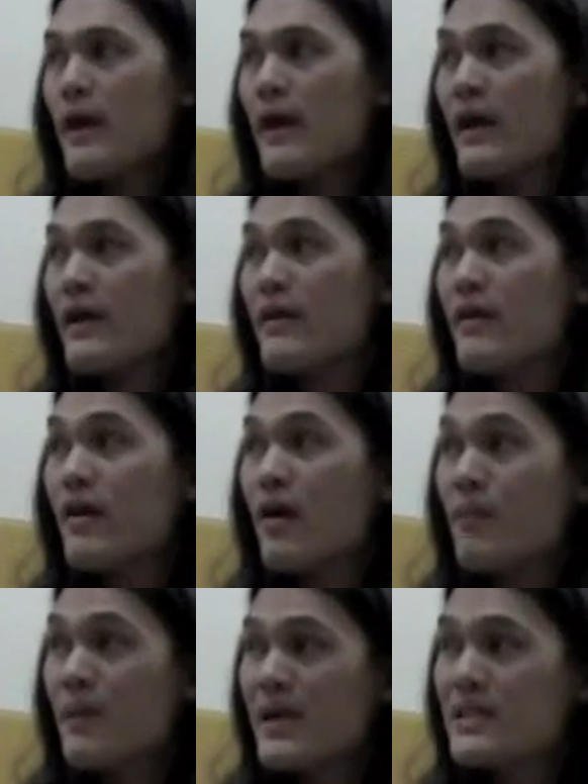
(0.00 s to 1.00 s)
And
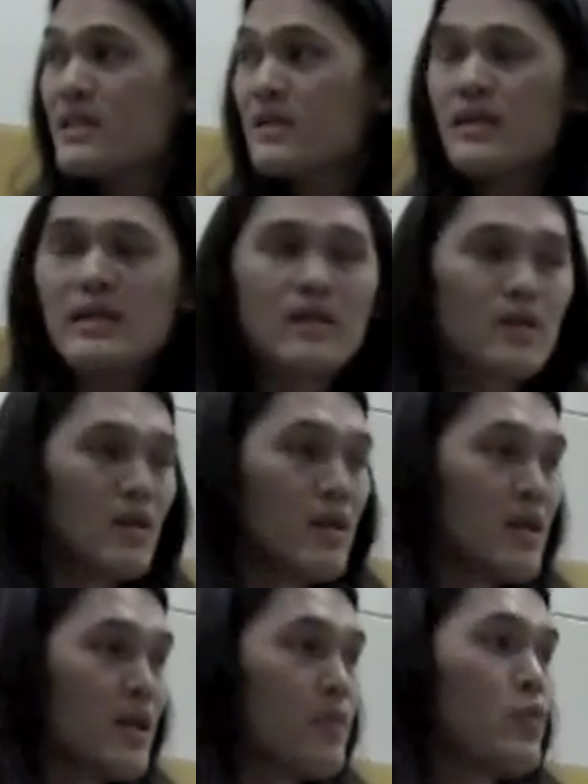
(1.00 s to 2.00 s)
amazingly,
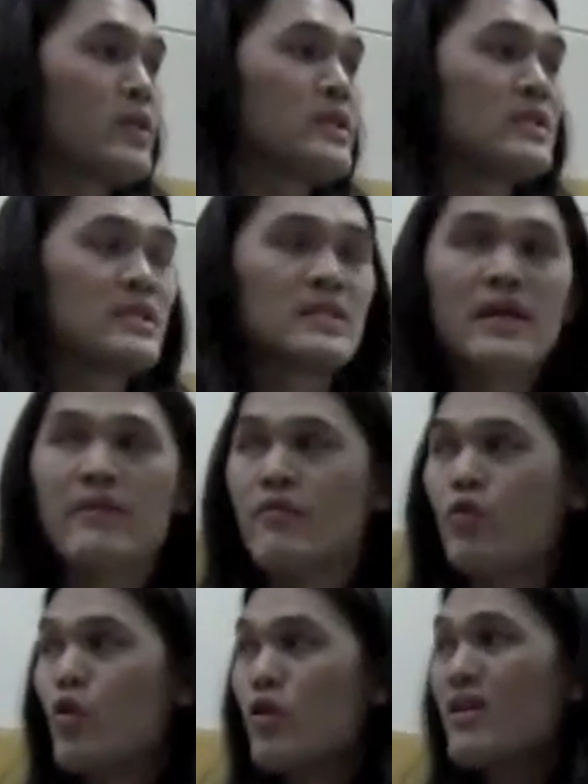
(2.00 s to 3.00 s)
a couple witnesses came
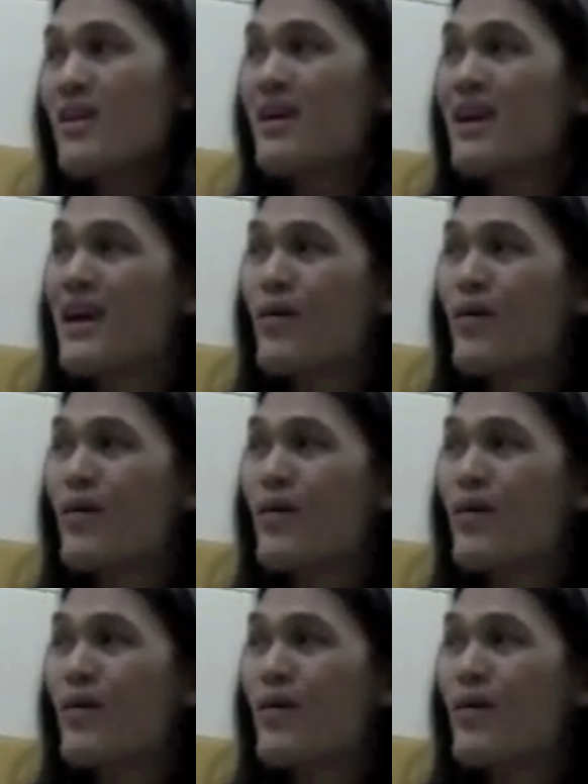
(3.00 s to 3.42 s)
forward,